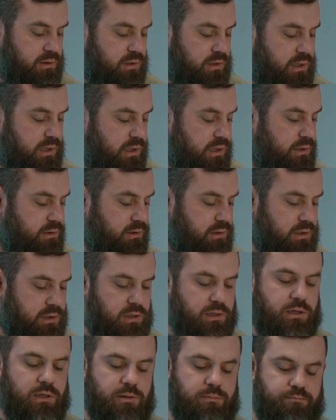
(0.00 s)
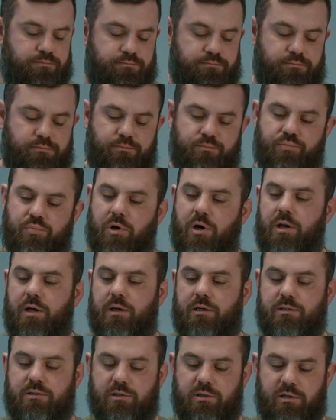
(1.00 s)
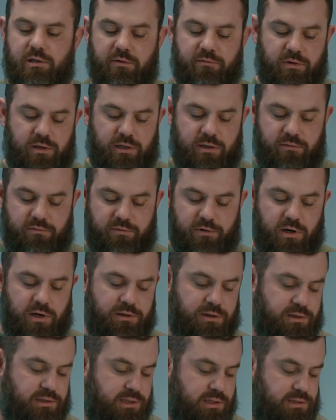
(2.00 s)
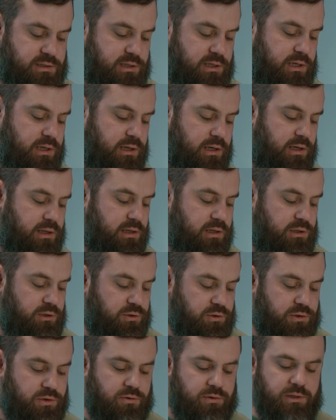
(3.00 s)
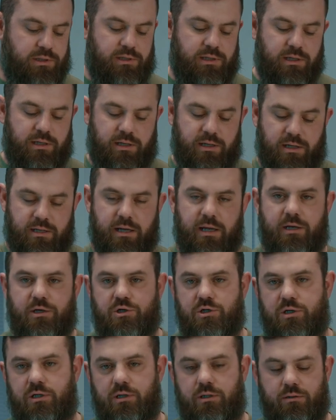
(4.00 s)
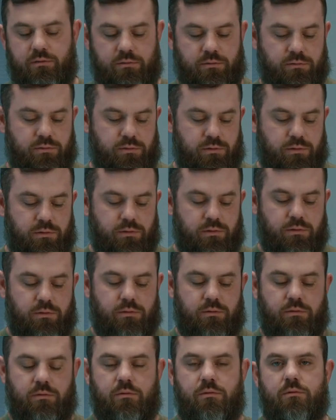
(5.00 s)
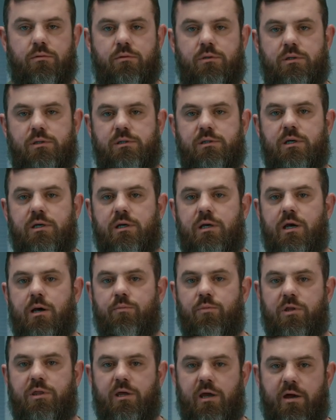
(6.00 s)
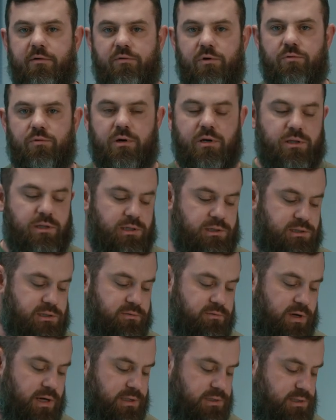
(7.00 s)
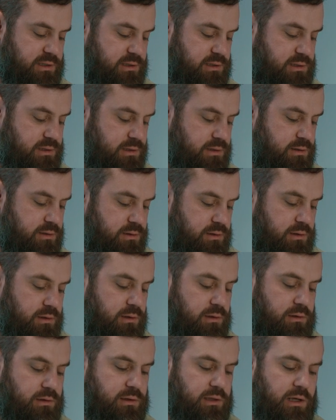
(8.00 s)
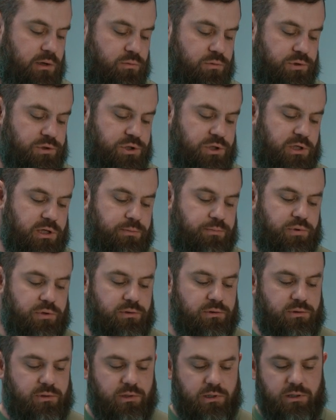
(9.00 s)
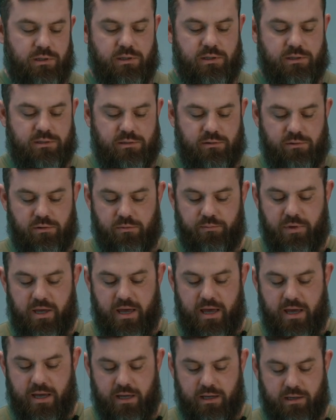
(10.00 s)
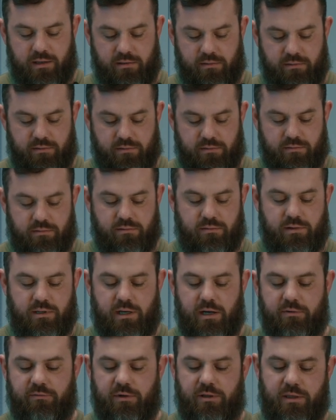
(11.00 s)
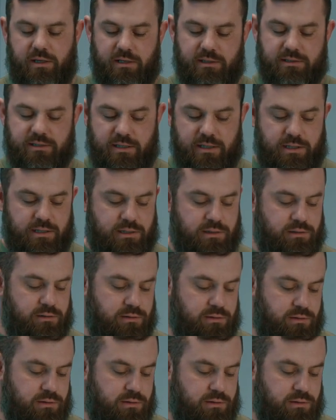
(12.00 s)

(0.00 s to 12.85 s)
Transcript: Uh, you get a product certificate for authenticity, and then you're going to get a data sheet. This is gonna come with every one of these devices. They will ship in this little bag that everything is in.